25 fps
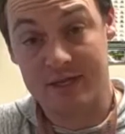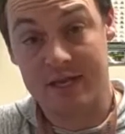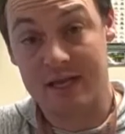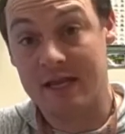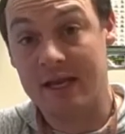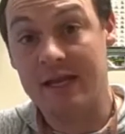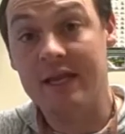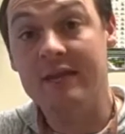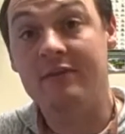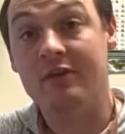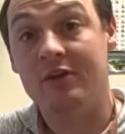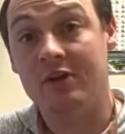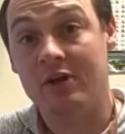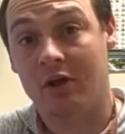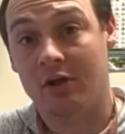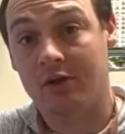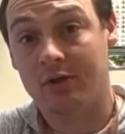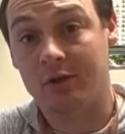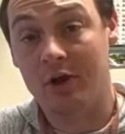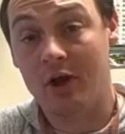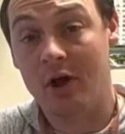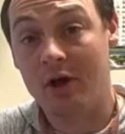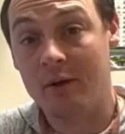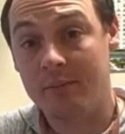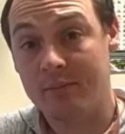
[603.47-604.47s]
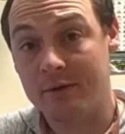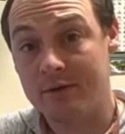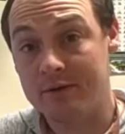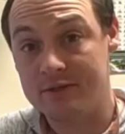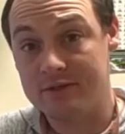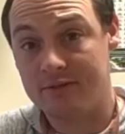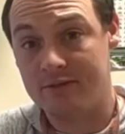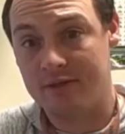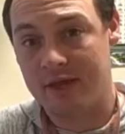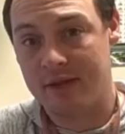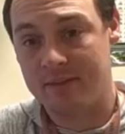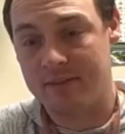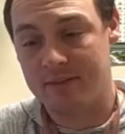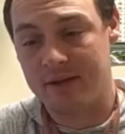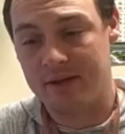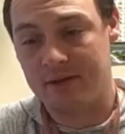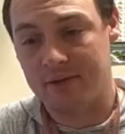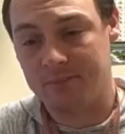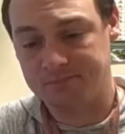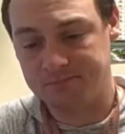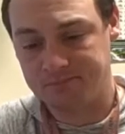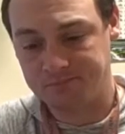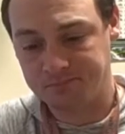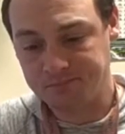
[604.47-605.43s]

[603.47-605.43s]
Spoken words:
and even color combos for that matter.